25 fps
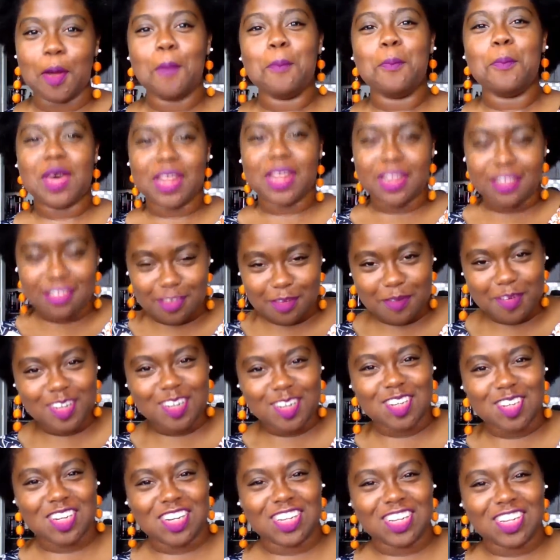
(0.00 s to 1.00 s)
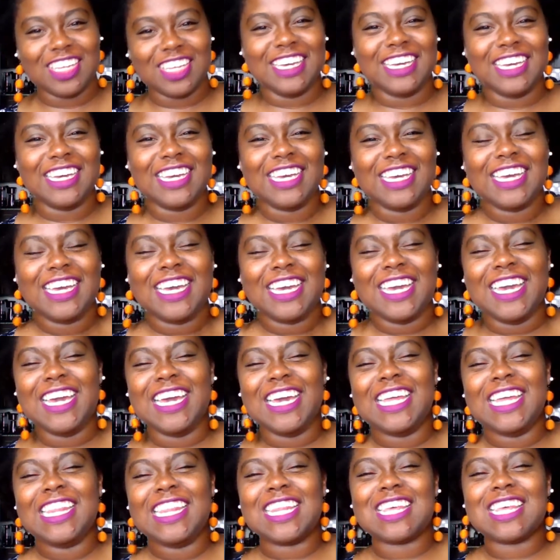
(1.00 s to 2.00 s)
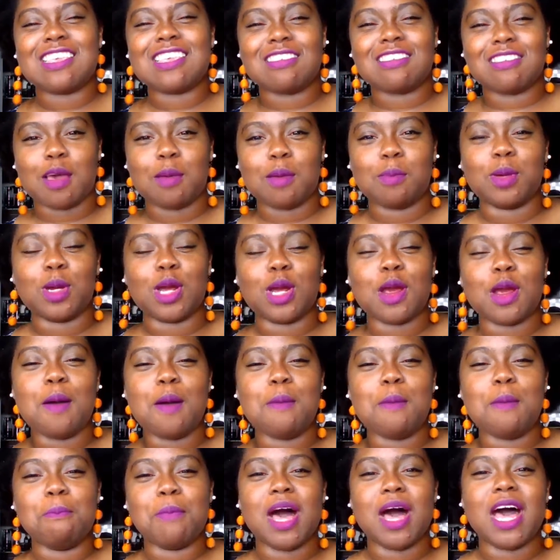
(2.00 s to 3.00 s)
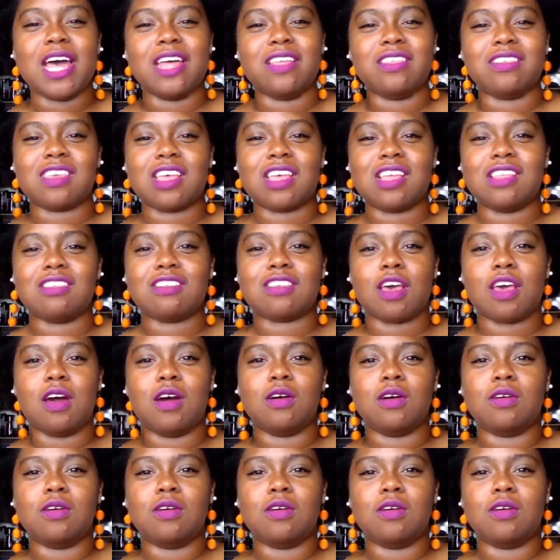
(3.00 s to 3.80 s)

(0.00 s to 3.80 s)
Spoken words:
but especially in the summer months. And so